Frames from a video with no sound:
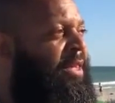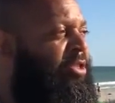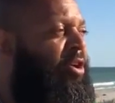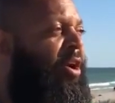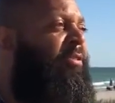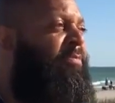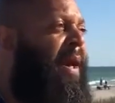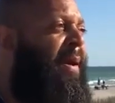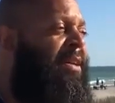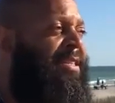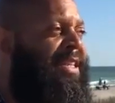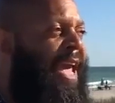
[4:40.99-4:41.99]
The daughter of
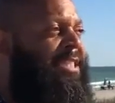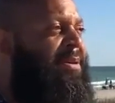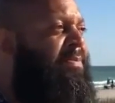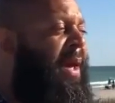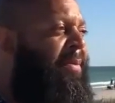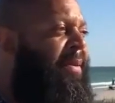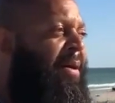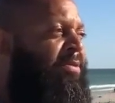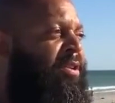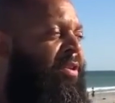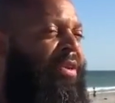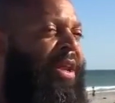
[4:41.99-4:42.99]
Babylon, because ancient
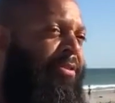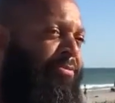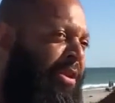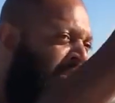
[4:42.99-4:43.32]
Babylon was over there in